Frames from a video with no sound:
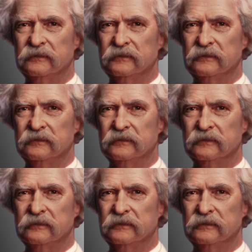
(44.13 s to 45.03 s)

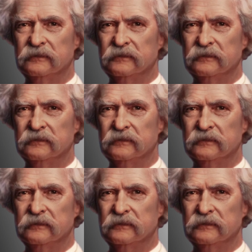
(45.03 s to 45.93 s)

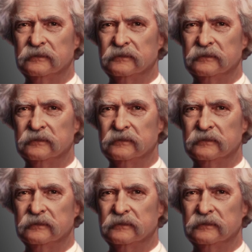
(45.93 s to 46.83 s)

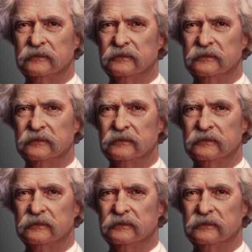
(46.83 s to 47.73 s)

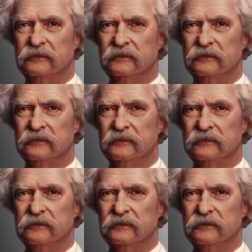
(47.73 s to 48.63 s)

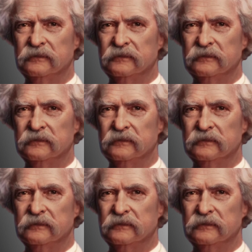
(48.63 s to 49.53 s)

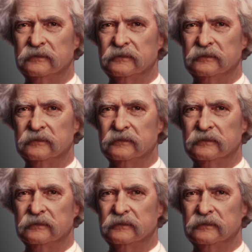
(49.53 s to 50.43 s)

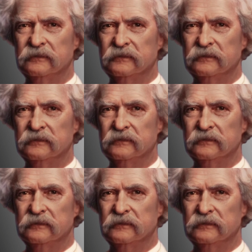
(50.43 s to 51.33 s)

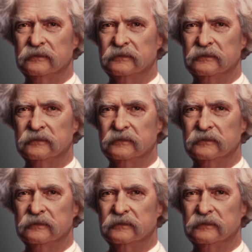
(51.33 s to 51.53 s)
[no speech]